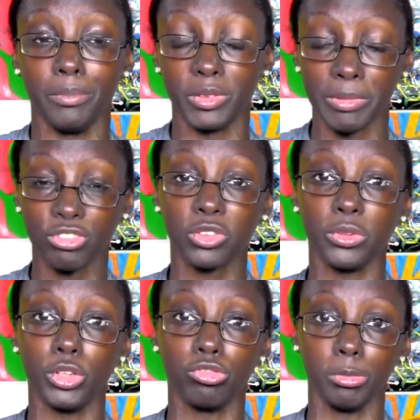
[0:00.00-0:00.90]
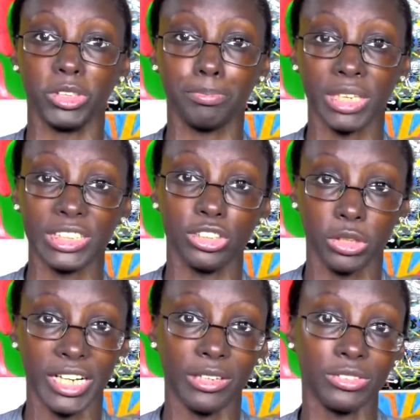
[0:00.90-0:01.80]
especially when your room is placed in
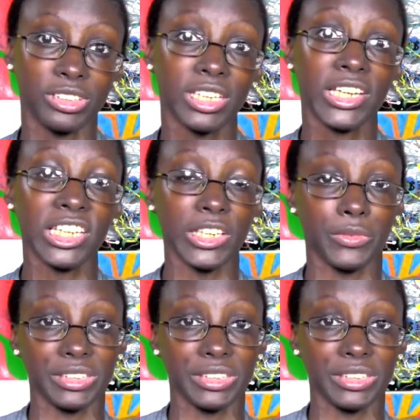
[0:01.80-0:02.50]
your house, if